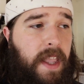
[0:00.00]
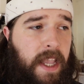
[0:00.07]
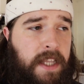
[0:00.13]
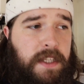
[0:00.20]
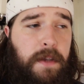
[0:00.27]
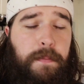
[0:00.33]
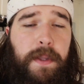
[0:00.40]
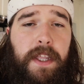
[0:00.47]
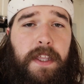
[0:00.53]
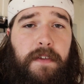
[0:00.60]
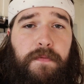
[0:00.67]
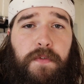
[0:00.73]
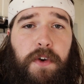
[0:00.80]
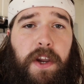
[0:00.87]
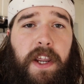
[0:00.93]
It's completely
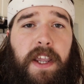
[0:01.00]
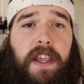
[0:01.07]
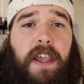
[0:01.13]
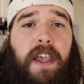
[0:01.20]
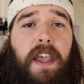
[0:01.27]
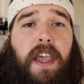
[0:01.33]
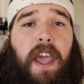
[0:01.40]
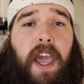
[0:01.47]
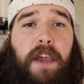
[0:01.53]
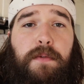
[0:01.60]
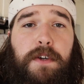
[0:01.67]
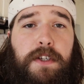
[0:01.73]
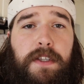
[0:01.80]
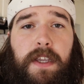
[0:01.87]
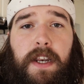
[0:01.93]
free, and
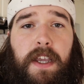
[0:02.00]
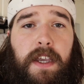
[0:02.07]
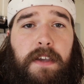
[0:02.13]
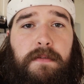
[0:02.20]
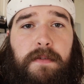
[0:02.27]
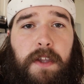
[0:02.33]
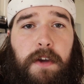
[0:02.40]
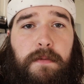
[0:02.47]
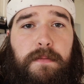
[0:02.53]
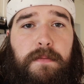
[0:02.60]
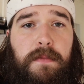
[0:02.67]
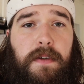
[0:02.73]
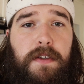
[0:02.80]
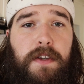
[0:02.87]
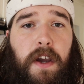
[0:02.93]
we're just gonna,
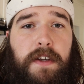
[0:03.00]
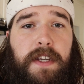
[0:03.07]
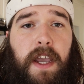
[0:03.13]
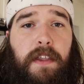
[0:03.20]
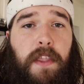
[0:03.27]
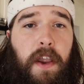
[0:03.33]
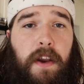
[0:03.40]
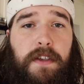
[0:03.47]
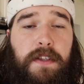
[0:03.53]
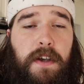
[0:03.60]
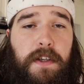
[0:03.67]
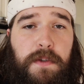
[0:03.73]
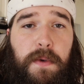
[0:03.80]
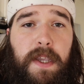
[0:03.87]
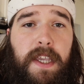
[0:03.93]
talk down there as
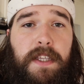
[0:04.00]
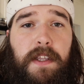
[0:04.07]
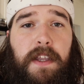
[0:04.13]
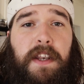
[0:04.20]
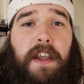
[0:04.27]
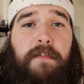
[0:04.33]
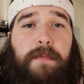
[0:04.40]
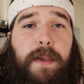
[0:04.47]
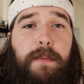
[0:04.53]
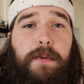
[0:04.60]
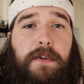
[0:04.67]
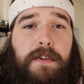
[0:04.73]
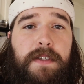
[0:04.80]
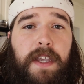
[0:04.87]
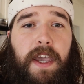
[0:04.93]
long as we get enough
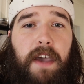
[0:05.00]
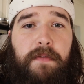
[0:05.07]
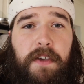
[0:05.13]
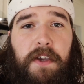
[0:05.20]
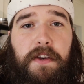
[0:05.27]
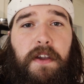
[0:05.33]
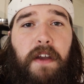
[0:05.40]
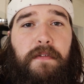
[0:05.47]
people to have a good